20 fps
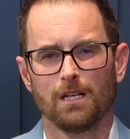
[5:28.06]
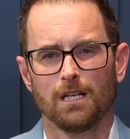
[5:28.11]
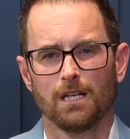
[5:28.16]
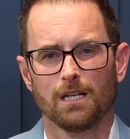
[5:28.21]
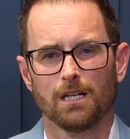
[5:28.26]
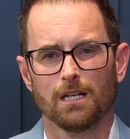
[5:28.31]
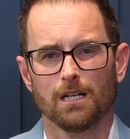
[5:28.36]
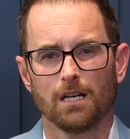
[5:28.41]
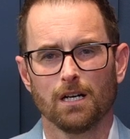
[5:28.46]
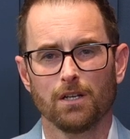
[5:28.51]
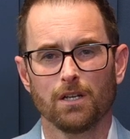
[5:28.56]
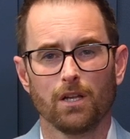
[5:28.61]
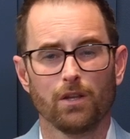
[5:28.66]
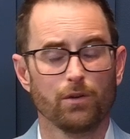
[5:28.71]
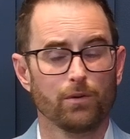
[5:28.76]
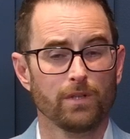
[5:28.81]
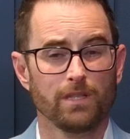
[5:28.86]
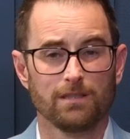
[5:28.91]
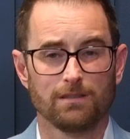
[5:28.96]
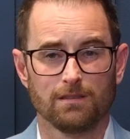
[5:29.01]

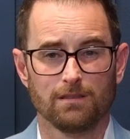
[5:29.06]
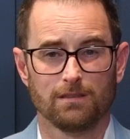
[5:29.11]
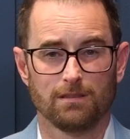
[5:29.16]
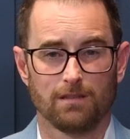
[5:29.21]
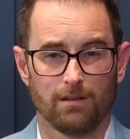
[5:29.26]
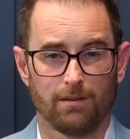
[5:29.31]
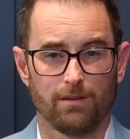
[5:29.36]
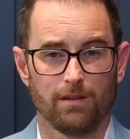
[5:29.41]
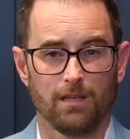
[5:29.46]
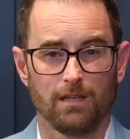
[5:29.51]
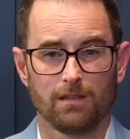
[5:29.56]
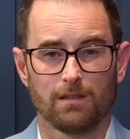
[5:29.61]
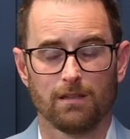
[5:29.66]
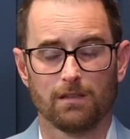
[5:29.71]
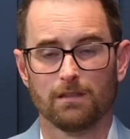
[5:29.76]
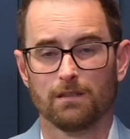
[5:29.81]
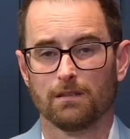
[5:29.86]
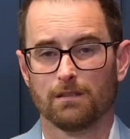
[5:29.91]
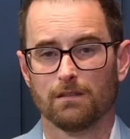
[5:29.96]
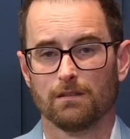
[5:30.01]
Another reason to think that
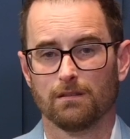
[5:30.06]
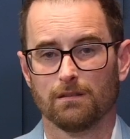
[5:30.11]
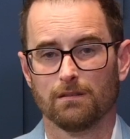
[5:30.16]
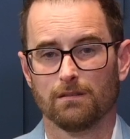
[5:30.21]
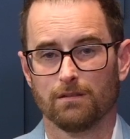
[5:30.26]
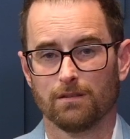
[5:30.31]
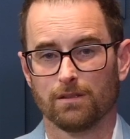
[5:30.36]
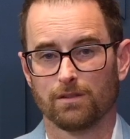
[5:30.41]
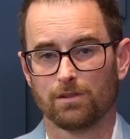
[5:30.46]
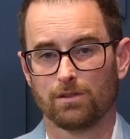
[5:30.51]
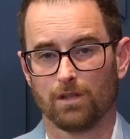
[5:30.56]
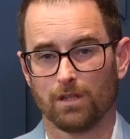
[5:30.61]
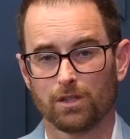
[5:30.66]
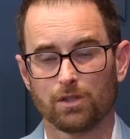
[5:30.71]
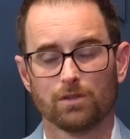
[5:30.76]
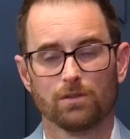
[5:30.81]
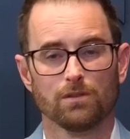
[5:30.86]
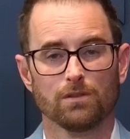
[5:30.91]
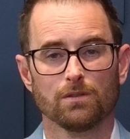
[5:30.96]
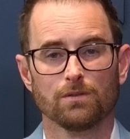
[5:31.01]
the
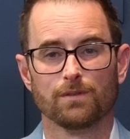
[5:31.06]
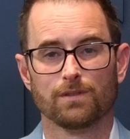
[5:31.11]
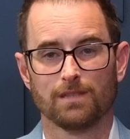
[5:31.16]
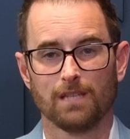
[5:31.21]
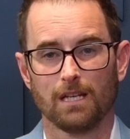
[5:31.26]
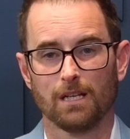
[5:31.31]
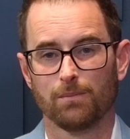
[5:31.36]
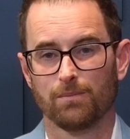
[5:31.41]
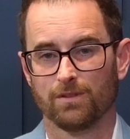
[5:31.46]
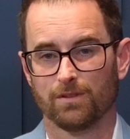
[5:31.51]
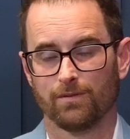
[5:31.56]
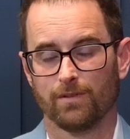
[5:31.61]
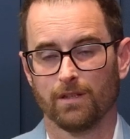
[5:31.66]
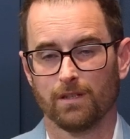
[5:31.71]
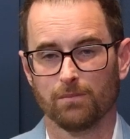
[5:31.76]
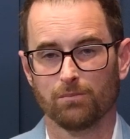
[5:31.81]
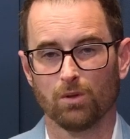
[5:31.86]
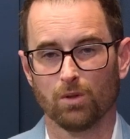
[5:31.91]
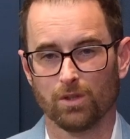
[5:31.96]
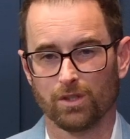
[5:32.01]
structural setup is
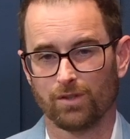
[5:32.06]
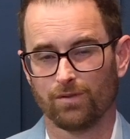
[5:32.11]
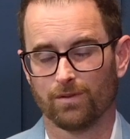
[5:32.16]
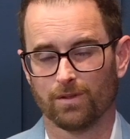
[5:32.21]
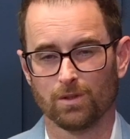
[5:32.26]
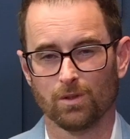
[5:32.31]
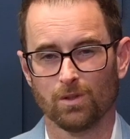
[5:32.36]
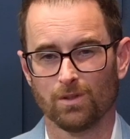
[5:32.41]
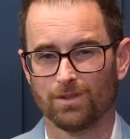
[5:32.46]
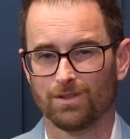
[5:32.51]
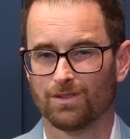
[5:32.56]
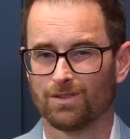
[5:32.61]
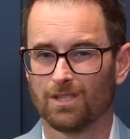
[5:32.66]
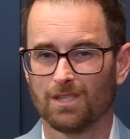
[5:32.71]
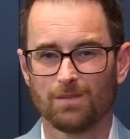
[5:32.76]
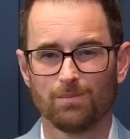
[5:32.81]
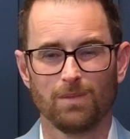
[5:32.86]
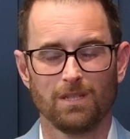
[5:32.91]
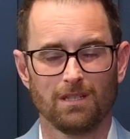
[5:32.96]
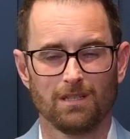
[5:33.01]
very bullish for gold is
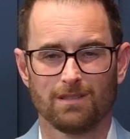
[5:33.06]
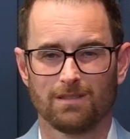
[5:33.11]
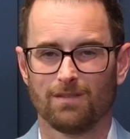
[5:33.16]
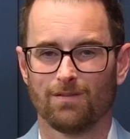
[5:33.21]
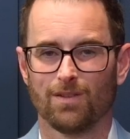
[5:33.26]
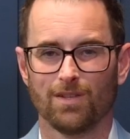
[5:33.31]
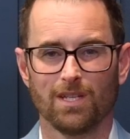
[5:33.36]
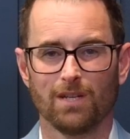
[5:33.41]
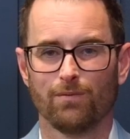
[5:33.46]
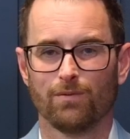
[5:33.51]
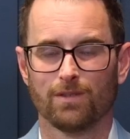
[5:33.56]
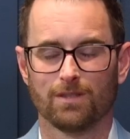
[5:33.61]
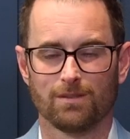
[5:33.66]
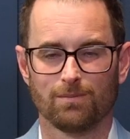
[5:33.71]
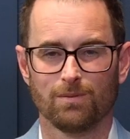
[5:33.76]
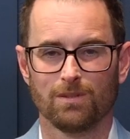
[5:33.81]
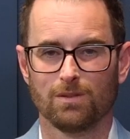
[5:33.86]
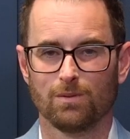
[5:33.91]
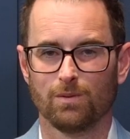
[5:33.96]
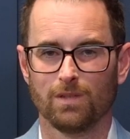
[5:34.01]
just because of the difference
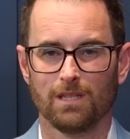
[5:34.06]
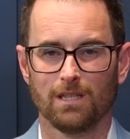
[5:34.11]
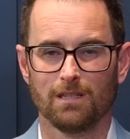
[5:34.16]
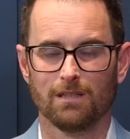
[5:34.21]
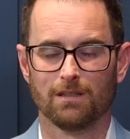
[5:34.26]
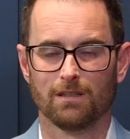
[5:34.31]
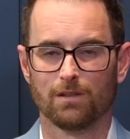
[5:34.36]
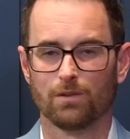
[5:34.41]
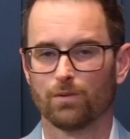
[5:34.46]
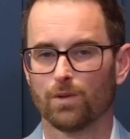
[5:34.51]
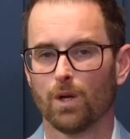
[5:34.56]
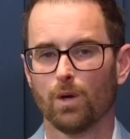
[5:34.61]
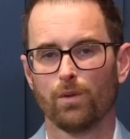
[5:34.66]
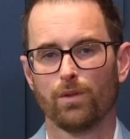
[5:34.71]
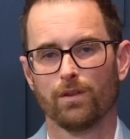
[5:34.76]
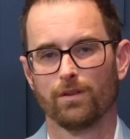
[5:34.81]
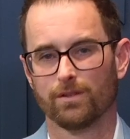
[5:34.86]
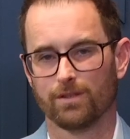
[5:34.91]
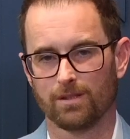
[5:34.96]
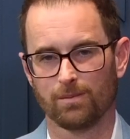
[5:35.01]
between the
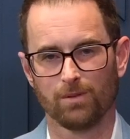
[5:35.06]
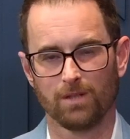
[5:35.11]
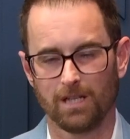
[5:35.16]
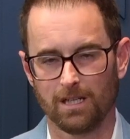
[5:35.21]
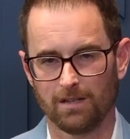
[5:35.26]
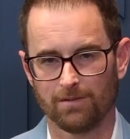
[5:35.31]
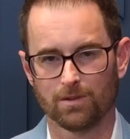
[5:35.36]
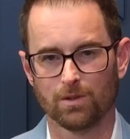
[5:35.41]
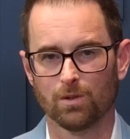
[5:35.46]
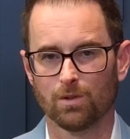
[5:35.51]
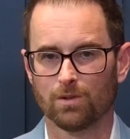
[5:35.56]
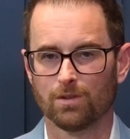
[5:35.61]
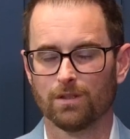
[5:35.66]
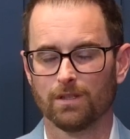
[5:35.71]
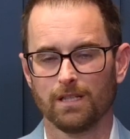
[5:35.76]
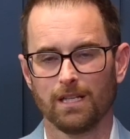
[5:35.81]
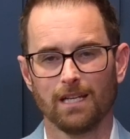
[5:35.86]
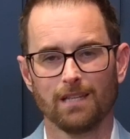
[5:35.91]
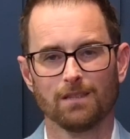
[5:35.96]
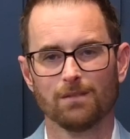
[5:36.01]
growth in the supply of gold
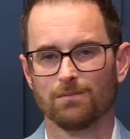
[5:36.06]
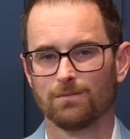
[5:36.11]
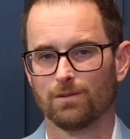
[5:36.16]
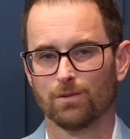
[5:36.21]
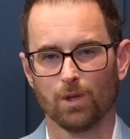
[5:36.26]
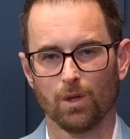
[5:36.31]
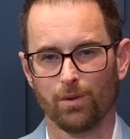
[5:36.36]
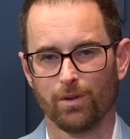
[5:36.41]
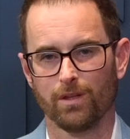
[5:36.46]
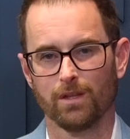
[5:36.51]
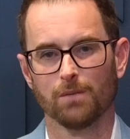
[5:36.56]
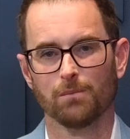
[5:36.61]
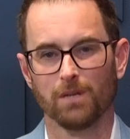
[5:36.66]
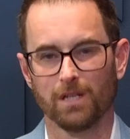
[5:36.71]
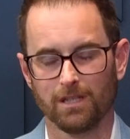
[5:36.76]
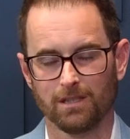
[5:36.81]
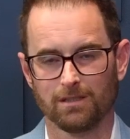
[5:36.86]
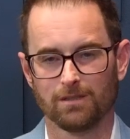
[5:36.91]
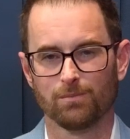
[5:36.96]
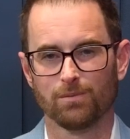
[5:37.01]
and the growth in the
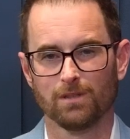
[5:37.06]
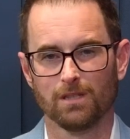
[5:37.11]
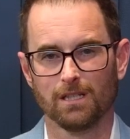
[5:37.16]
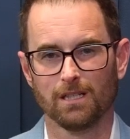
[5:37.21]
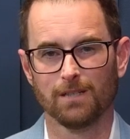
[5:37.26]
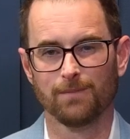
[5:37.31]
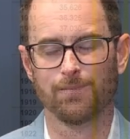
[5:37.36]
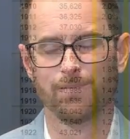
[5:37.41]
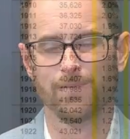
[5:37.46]
money supply.